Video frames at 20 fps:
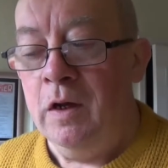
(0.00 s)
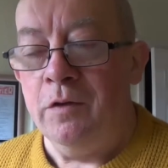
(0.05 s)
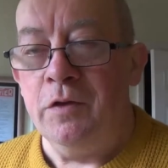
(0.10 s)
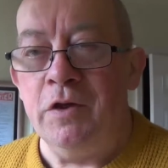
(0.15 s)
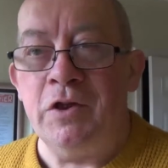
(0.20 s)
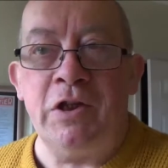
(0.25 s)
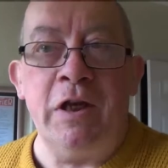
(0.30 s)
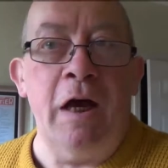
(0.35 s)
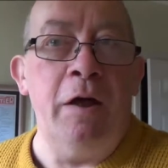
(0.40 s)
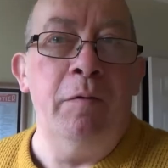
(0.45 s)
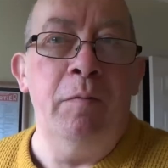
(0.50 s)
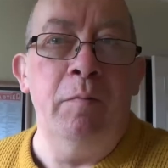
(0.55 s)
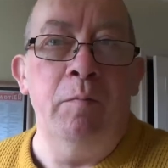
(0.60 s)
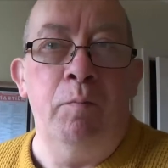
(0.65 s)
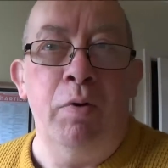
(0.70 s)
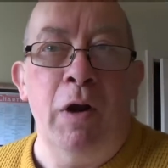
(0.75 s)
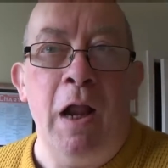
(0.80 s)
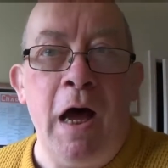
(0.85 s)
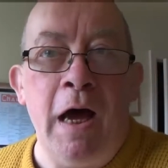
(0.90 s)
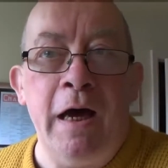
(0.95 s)
The sun
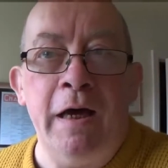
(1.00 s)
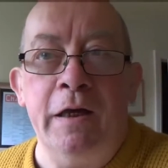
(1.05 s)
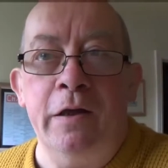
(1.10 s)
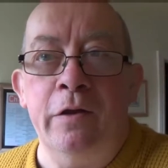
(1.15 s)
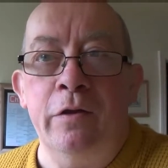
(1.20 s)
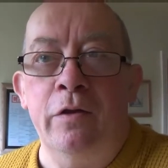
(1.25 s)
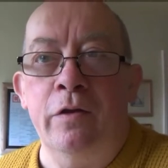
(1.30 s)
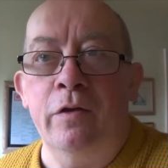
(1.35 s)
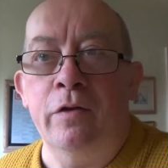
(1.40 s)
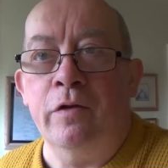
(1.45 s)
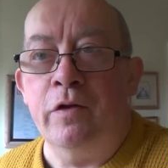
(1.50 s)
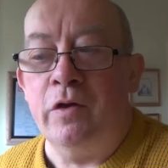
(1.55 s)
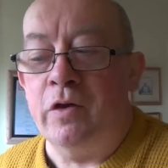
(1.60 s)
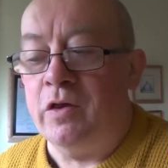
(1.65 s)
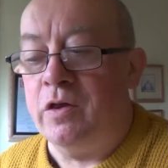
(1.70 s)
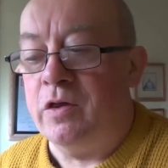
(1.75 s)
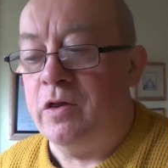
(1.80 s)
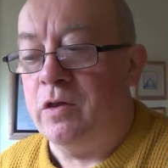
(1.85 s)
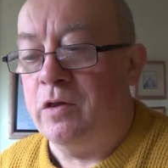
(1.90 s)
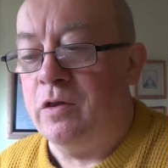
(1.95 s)

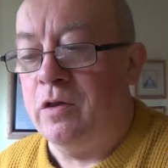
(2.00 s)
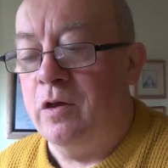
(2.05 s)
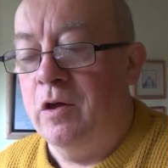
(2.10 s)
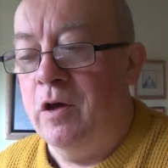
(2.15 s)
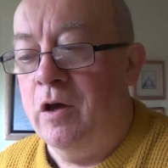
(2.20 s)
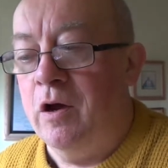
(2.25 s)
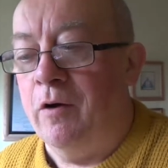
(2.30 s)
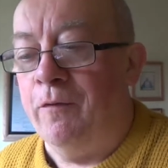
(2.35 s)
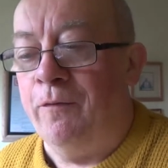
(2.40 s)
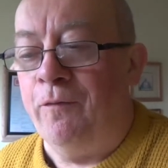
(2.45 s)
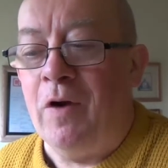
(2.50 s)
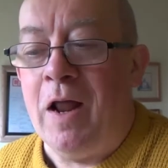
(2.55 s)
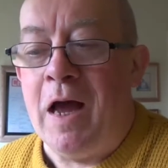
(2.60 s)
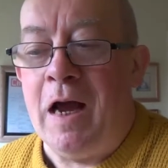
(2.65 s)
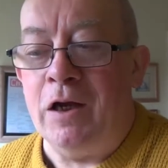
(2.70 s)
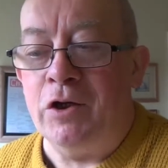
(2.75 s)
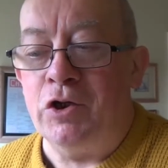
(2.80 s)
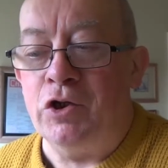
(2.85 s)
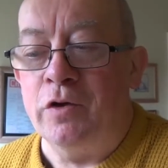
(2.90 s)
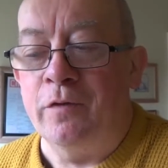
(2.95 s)
blinds, a
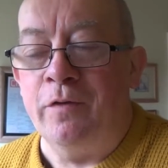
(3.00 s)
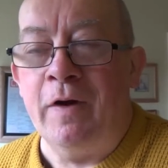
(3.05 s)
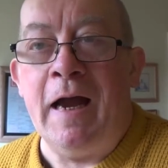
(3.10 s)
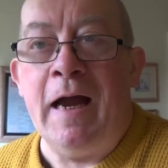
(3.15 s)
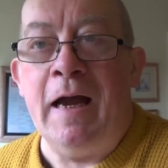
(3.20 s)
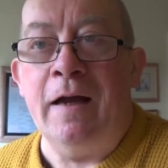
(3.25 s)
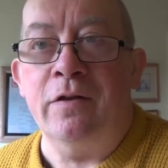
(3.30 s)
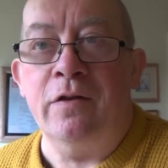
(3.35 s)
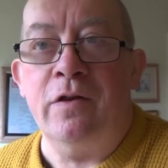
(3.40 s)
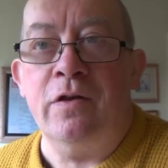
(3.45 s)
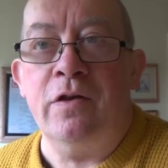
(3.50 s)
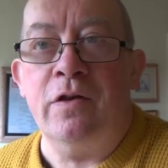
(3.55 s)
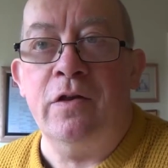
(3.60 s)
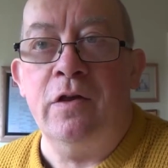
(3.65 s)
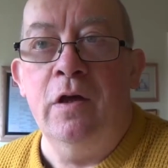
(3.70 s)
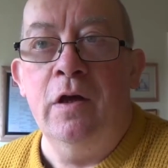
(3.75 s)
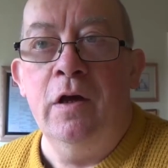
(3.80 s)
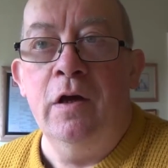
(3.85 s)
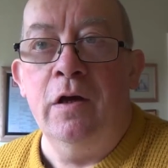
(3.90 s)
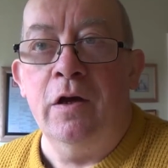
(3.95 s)
flash of
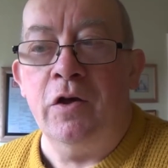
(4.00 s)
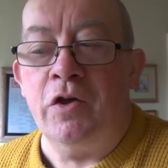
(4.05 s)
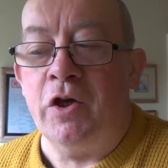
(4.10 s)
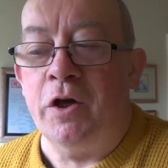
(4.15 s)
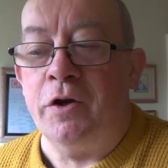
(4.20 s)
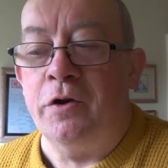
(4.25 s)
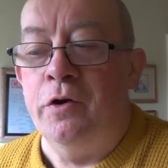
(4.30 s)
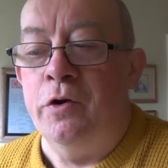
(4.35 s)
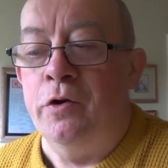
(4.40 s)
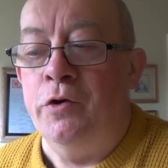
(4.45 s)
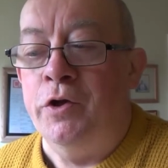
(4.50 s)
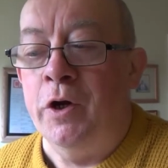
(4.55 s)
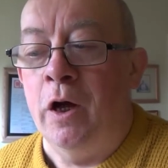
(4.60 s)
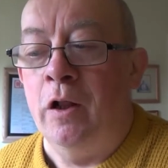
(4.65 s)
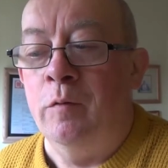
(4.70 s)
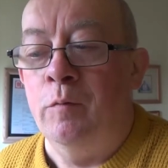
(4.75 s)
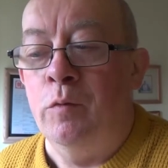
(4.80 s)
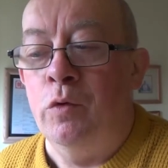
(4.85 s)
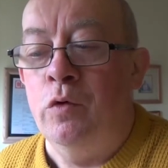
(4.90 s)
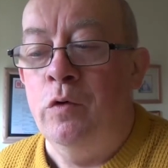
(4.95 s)
hats, a sudden
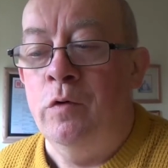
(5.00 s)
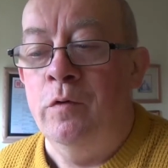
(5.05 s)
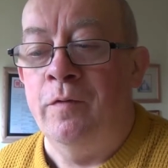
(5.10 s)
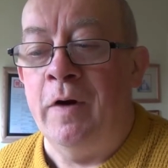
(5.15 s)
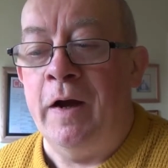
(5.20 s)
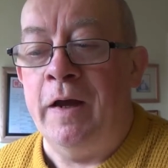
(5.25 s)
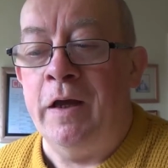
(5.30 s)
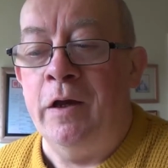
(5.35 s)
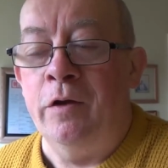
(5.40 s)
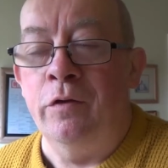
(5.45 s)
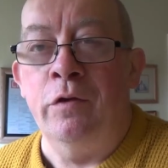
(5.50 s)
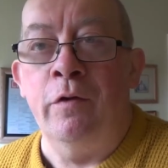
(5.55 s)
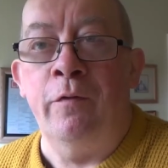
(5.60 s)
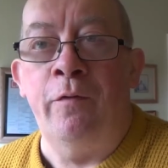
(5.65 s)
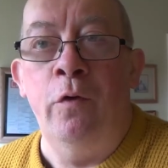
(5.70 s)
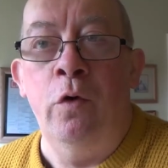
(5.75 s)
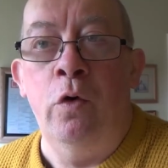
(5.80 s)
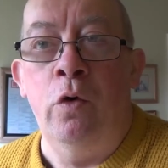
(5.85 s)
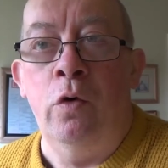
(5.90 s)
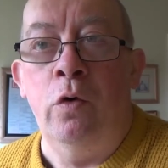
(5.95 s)
dull move, I hit the
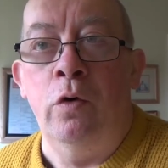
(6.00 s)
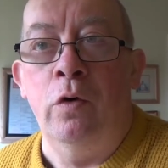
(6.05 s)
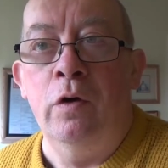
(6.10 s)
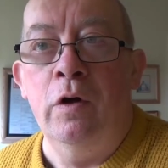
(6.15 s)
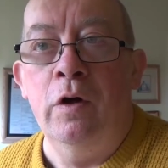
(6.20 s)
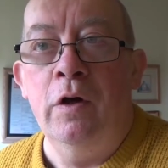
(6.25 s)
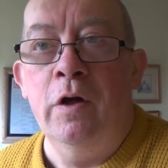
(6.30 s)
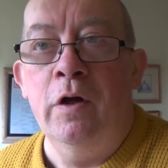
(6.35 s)
floor.